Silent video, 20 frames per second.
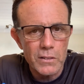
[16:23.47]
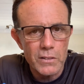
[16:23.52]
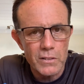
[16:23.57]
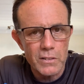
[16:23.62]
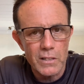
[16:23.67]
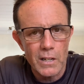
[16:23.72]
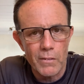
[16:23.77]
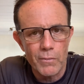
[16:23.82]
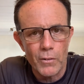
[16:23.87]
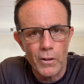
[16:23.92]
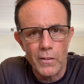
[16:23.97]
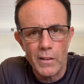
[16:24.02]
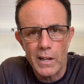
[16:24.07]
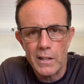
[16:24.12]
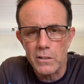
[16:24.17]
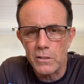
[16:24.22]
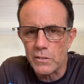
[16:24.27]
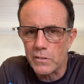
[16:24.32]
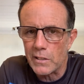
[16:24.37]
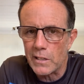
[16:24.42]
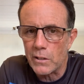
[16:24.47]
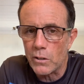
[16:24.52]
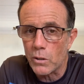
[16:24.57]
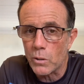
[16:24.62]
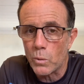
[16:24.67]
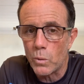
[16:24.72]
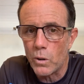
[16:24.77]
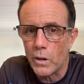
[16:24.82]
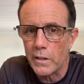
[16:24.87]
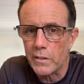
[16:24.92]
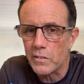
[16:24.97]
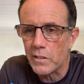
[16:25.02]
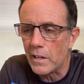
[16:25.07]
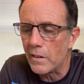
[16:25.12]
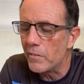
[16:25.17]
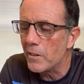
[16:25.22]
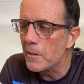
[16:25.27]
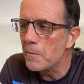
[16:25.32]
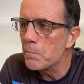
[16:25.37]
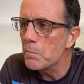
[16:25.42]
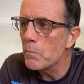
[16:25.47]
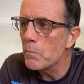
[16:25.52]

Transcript: and stuff like that, because they're not quite as heavy.